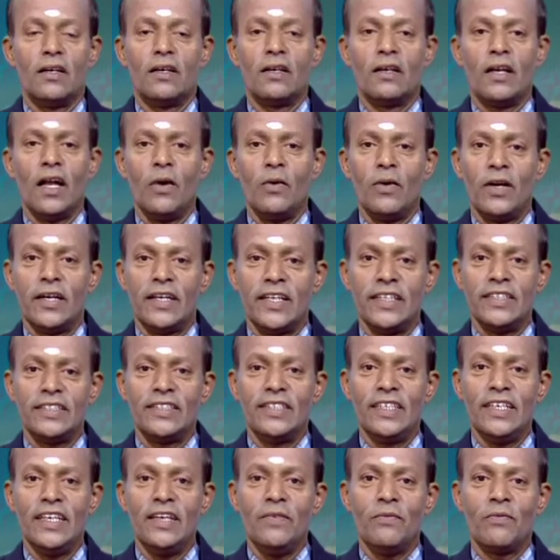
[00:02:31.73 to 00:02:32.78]
Now, let us
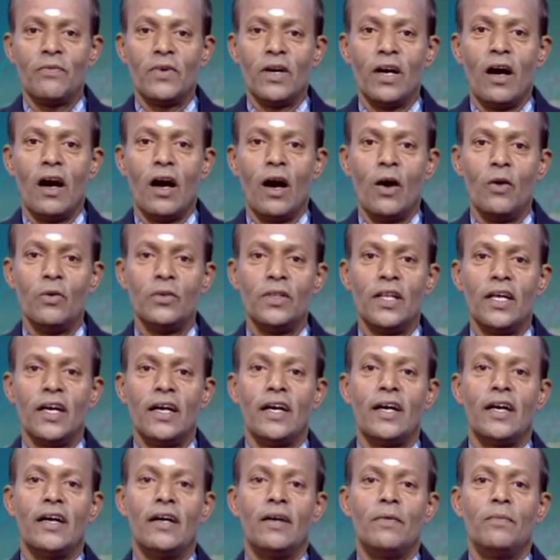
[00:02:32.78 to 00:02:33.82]
see how
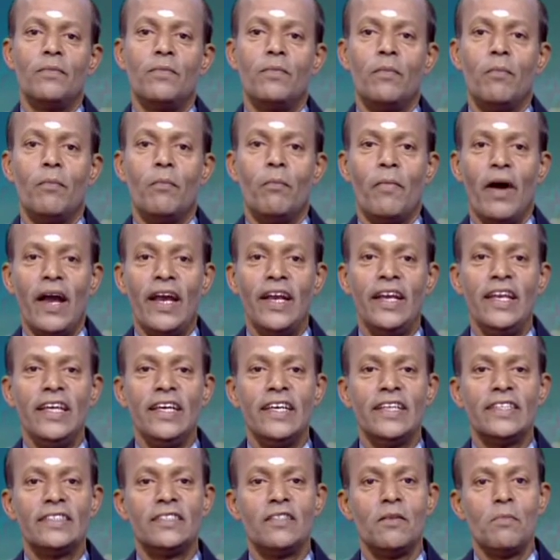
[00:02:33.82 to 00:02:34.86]
the mining
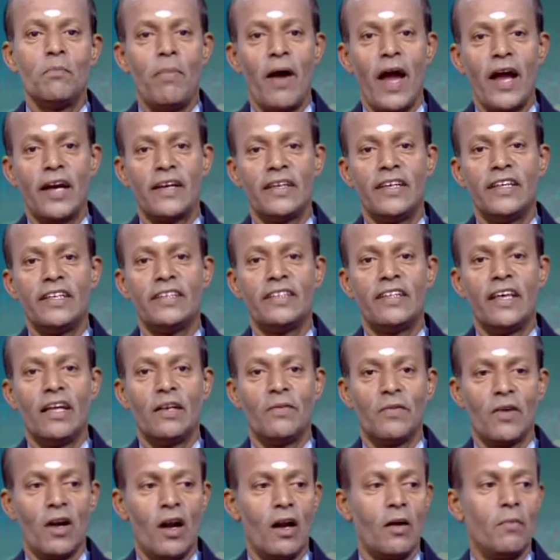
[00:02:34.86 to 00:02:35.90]
is impacting the
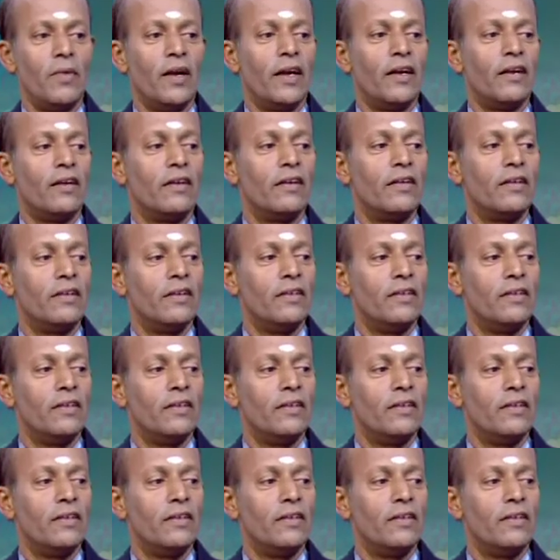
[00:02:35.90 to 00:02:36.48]
environment.